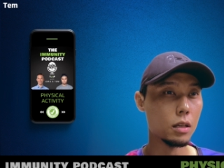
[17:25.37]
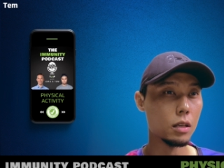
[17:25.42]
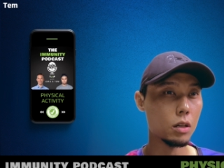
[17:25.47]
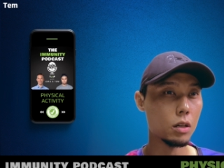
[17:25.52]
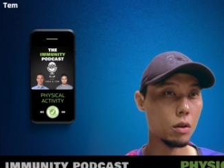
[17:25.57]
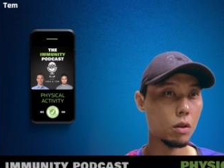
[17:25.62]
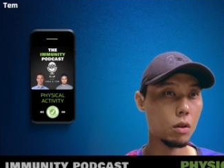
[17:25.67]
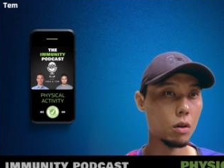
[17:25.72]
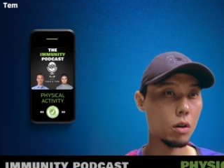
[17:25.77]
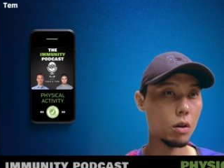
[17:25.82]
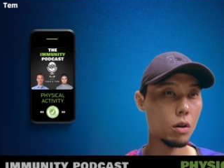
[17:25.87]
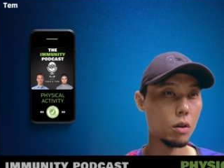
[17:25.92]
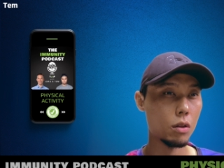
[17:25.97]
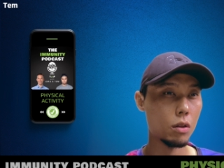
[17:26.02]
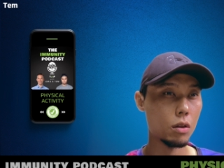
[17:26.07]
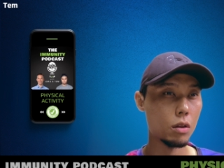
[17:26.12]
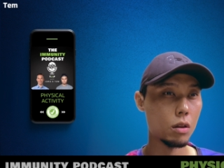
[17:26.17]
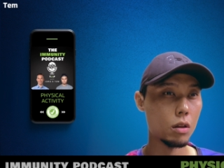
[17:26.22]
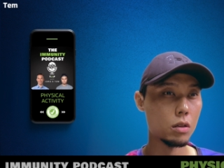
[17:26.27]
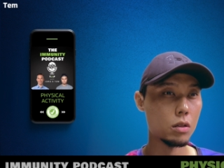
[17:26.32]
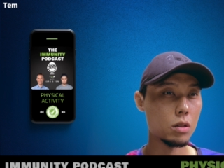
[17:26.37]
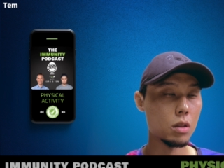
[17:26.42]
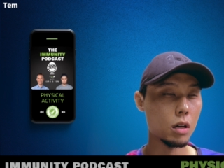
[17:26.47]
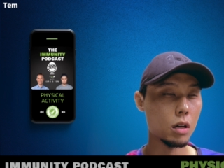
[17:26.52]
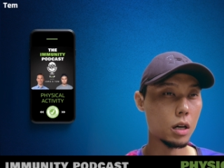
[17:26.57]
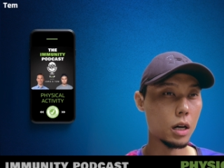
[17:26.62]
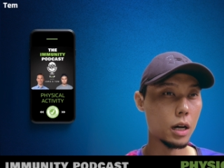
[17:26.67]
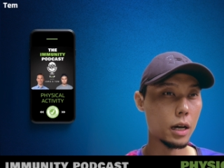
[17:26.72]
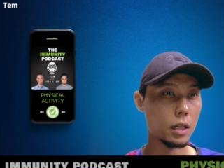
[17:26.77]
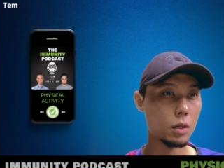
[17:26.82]
You know the the, the,
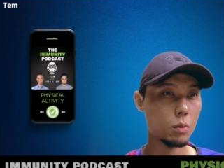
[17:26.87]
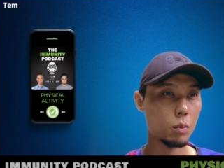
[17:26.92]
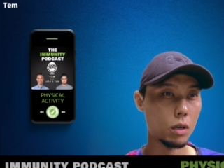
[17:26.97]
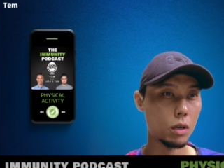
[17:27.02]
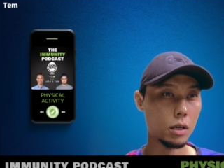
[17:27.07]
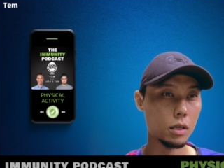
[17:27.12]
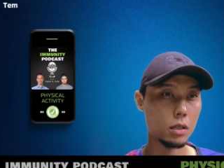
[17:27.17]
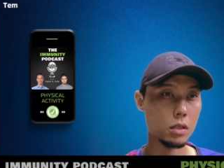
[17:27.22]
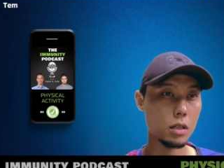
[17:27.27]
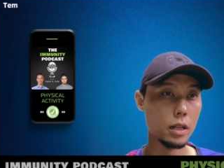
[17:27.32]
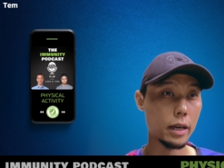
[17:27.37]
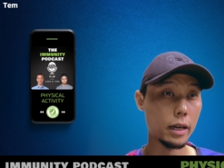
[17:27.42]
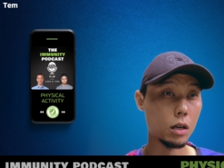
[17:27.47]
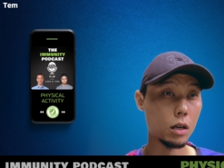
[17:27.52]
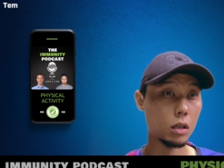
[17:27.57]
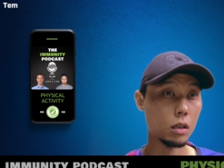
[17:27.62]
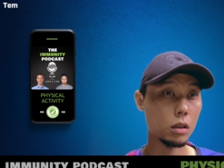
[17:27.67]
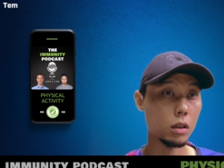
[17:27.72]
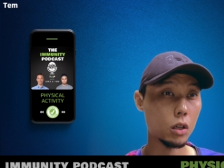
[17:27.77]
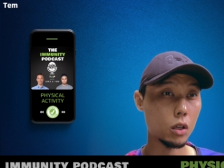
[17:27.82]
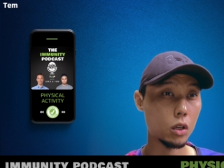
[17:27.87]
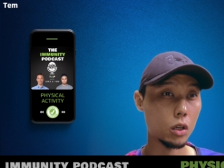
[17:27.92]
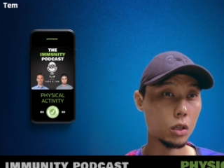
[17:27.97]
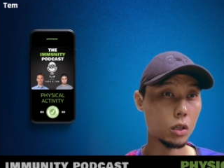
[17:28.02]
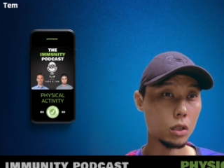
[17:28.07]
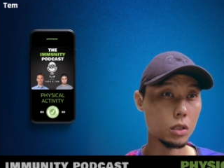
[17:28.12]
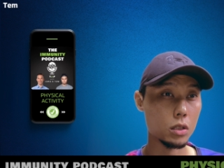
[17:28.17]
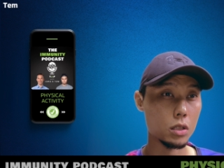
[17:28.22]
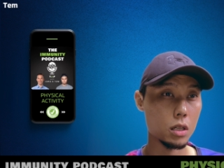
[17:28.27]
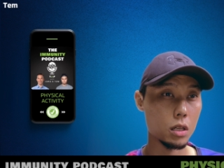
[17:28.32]
kind where it's like
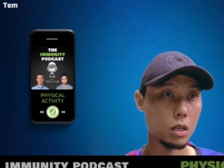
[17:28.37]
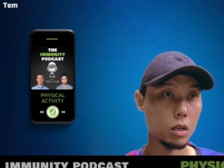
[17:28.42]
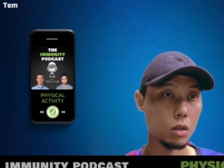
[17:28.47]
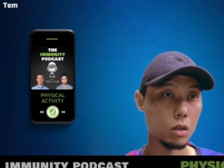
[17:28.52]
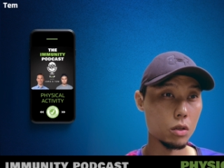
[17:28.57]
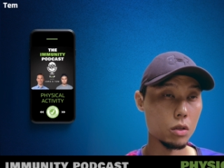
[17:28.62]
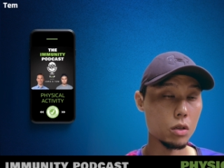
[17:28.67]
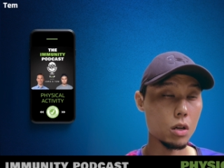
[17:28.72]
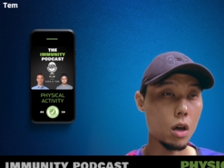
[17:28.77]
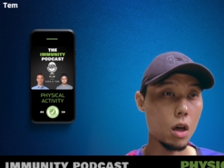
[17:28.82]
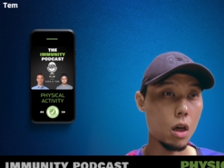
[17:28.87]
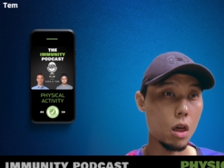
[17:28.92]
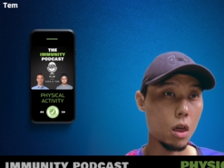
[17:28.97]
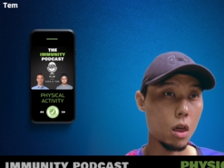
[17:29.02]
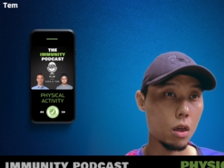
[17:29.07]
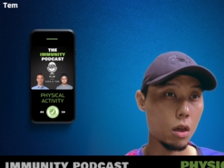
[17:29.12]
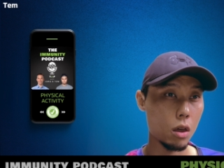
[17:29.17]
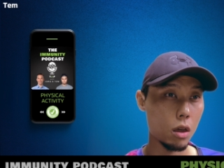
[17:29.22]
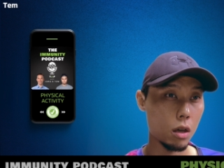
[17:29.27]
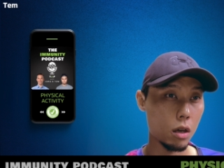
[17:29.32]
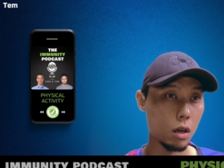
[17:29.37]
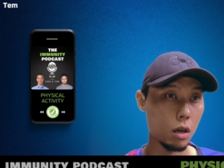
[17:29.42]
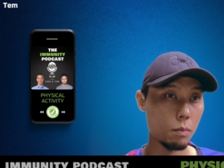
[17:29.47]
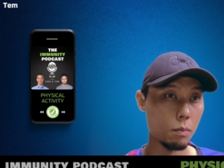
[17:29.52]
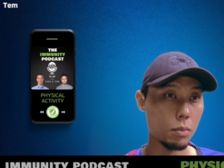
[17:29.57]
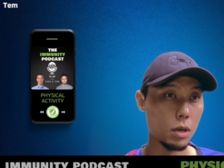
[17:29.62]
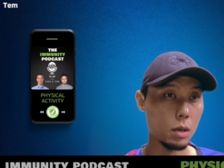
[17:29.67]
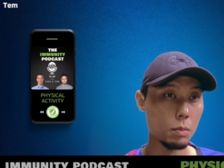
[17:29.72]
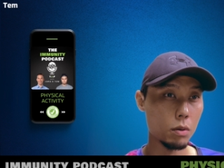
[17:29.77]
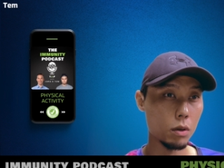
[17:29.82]
clerks and uh,
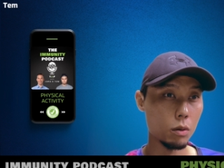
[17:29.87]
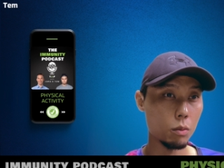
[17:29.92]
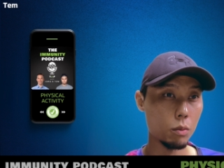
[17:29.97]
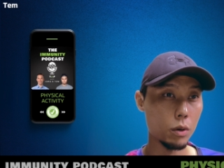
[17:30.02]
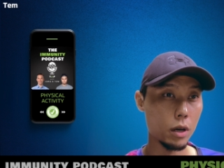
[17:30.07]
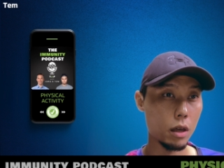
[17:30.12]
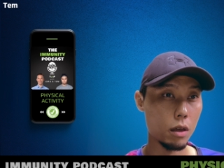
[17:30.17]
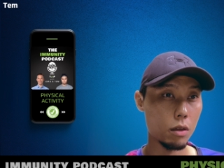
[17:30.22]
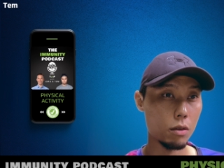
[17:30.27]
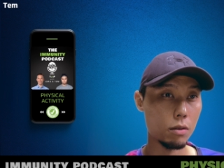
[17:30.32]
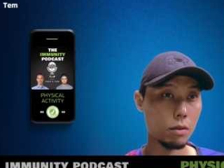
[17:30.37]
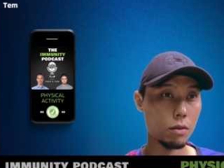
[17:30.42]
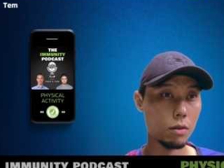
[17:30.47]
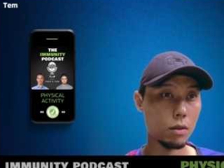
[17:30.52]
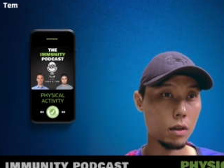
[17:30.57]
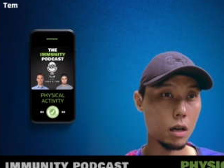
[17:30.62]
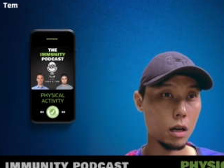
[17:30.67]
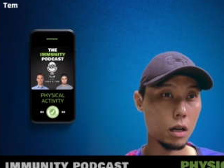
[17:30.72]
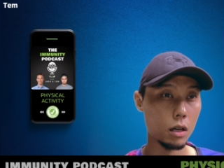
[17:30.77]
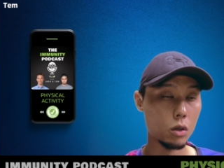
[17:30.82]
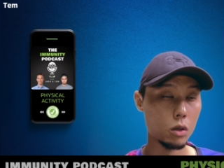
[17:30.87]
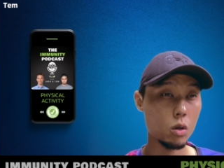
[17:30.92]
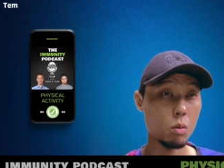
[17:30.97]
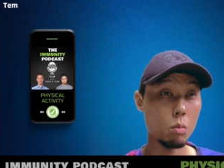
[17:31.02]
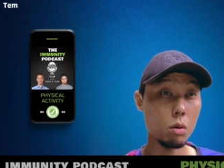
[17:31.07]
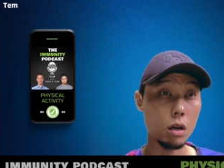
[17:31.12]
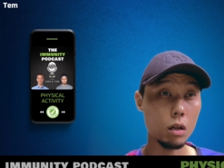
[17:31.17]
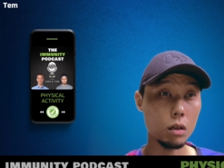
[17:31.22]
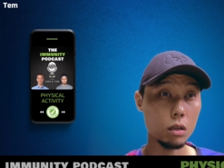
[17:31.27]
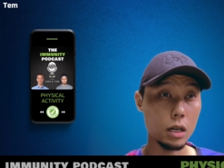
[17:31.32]
people with uh,
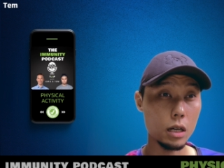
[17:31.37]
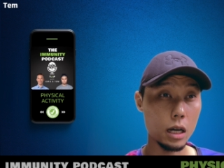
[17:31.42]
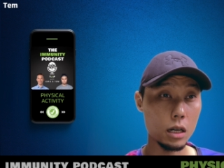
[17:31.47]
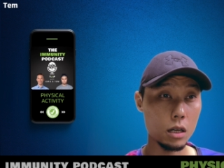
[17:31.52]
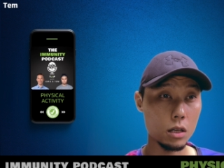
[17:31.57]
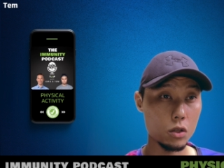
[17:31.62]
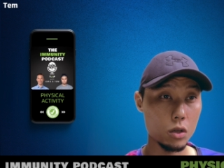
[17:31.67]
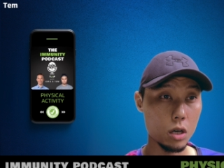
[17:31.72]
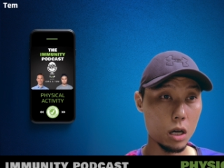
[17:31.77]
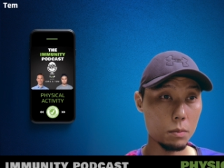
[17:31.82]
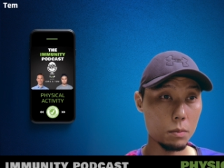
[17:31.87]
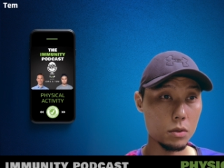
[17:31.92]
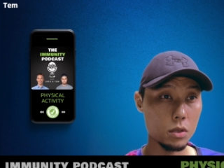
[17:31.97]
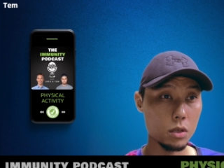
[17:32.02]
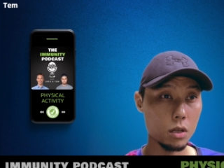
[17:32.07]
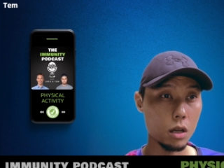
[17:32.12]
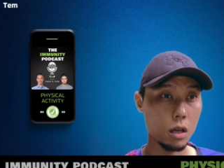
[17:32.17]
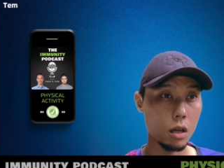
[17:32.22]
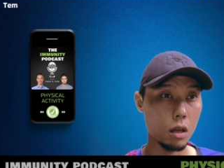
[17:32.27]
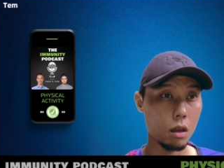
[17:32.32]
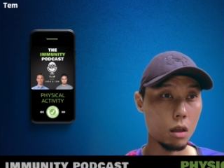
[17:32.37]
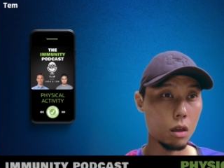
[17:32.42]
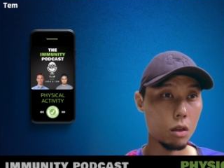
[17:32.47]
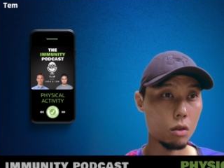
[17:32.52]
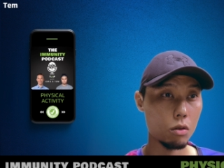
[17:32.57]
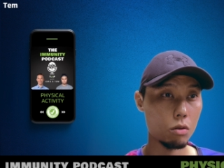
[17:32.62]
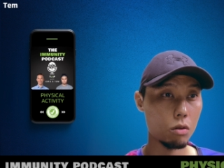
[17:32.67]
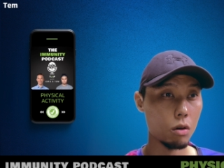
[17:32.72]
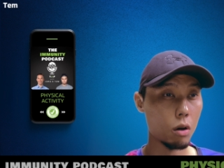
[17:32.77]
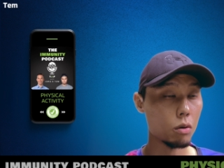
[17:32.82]
cubicle kind of jobs.
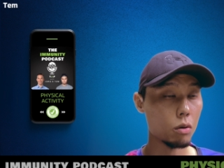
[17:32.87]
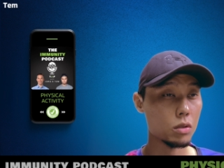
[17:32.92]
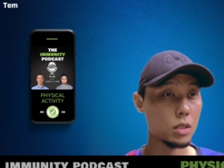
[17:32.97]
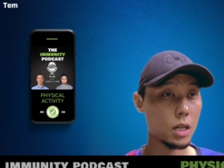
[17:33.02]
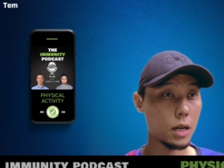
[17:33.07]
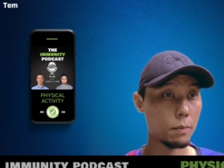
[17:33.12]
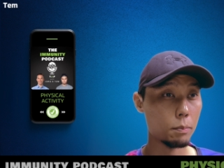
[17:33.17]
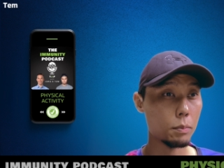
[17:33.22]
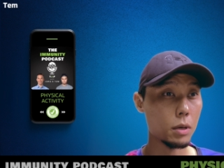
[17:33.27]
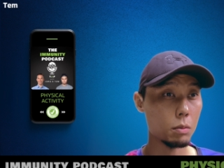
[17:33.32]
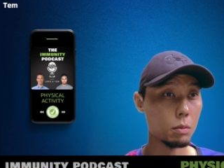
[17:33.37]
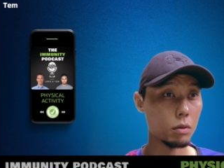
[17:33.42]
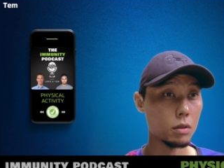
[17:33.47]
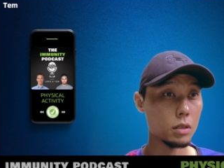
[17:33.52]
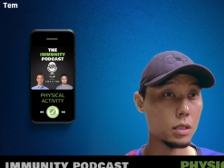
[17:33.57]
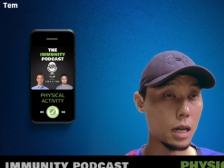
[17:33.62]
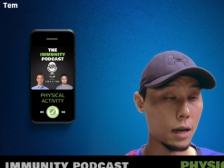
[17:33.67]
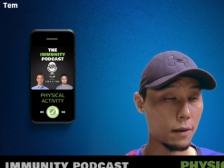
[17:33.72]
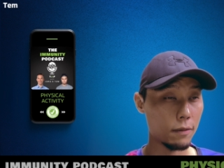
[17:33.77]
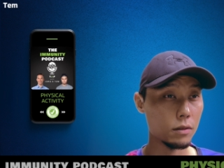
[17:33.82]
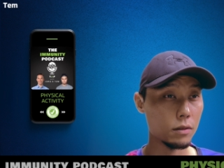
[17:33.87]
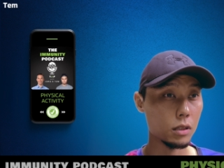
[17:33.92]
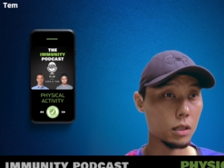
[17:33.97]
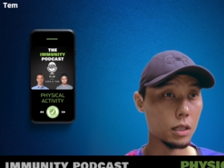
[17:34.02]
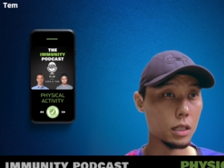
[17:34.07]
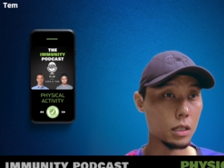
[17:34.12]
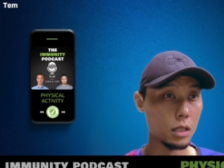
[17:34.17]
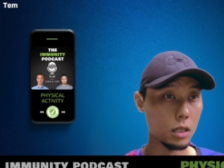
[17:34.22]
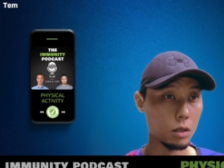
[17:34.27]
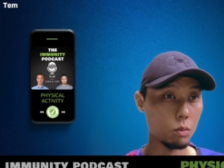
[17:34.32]
Those def- people
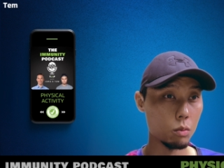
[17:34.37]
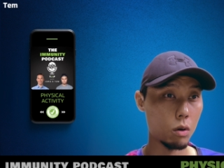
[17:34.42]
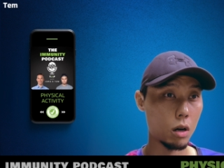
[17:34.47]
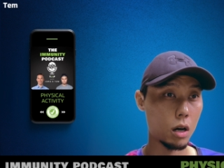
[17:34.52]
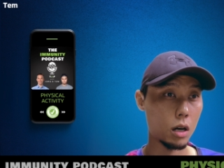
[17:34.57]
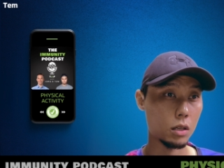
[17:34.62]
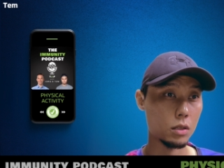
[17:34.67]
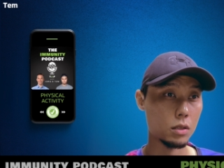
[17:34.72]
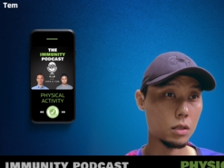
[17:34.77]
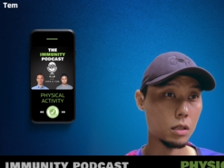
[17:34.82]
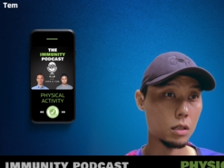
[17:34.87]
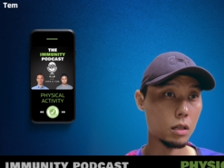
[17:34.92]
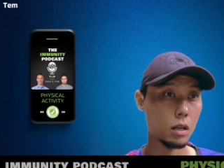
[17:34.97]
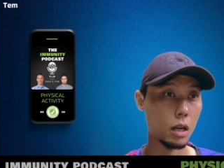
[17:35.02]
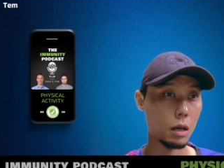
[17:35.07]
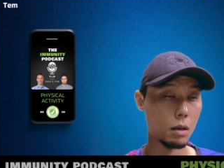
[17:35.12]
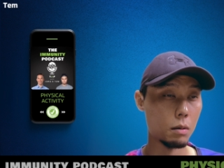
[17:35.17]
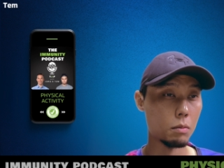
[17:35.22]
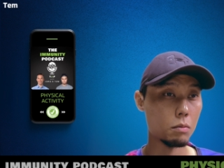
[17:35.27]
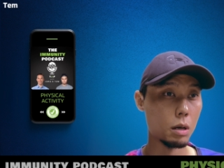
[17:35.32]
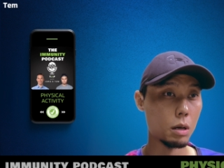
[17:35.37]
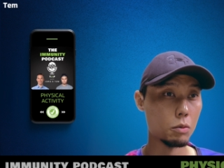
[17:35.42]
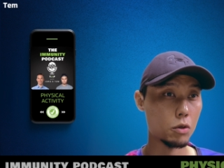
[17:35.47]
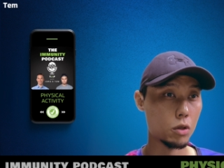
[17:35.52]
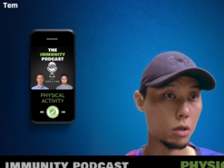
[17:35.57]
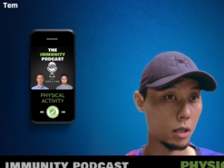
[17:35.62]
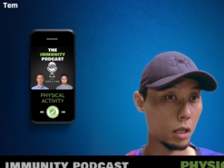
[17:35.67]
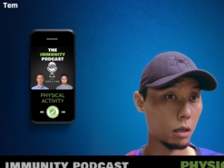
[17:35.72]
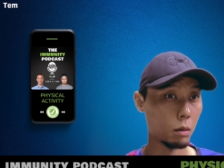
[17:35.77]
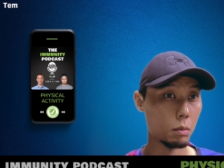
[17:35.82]
definitely need walks, and I, I'm, I'm
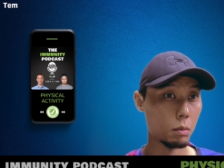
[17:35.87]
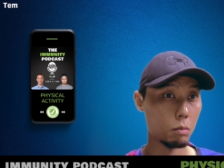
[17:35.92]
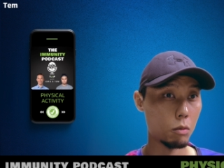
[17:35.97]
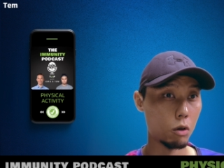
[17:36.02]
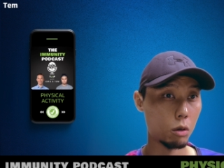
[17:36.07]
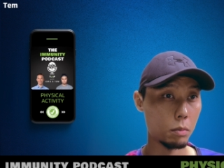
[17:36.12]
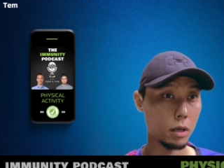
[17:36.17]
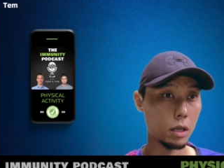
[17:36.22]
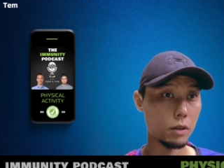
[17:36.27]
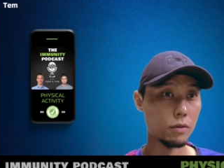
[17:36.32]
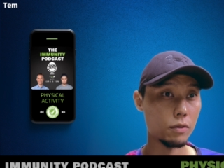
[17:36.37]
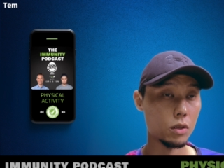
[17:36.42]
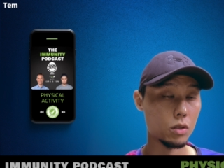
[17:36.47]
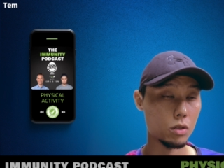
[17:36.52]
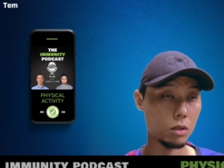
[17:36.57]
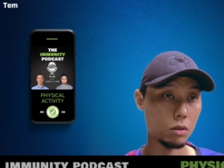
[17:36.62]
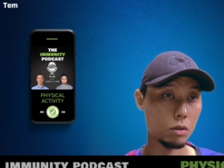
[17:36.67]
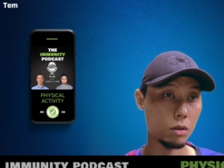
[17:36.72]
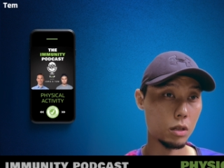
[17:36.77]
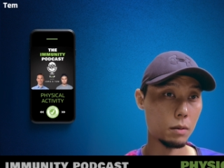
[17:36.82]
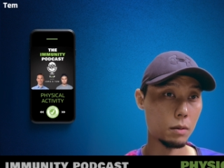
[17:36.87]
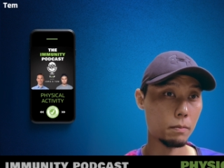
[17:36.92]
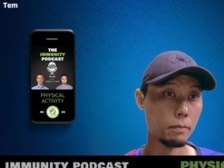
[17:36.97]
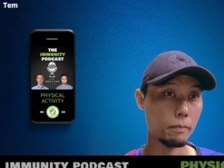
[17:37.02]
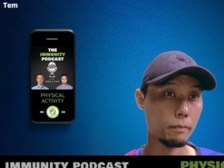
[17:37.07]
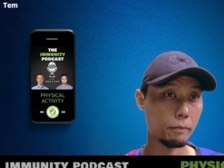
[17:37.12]
sure that'll be more beneficial to them.